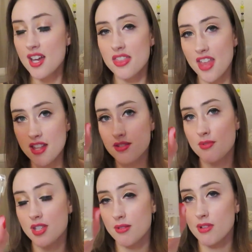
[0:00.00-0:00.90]
That's
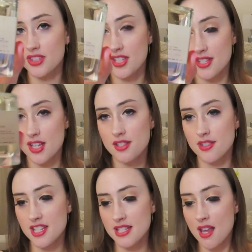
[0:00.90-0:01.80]
really what this is.
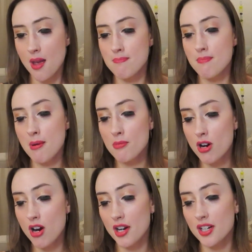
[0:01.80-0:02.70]
This is
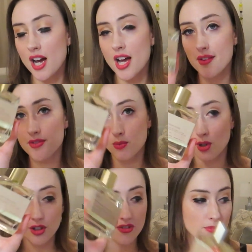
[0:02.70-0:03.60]
Memoire Archives
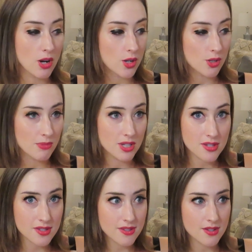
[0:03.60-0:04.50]
Work from Home.
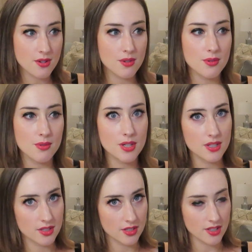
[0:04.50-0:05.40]
So
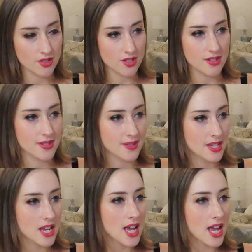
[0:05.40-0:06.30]
delicious.
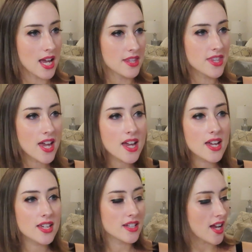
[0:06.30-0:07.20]
And
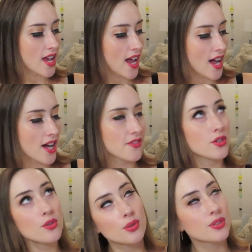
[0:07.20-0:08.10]
then I have,
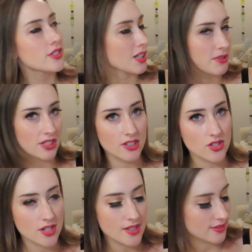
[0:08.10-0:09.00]
oh,
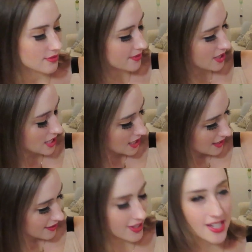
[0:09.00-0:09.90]
delicious.
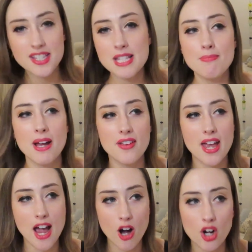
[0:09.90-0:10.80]
This is my
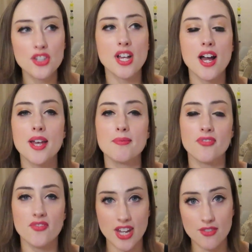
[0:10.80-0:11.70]
all-time
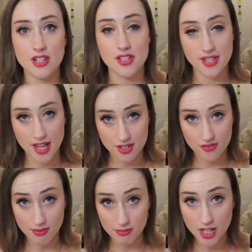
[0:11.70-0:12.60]
favorite scent
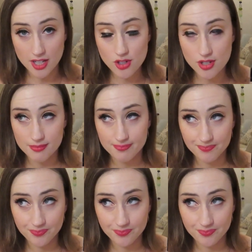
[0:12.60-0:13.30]
from Lush.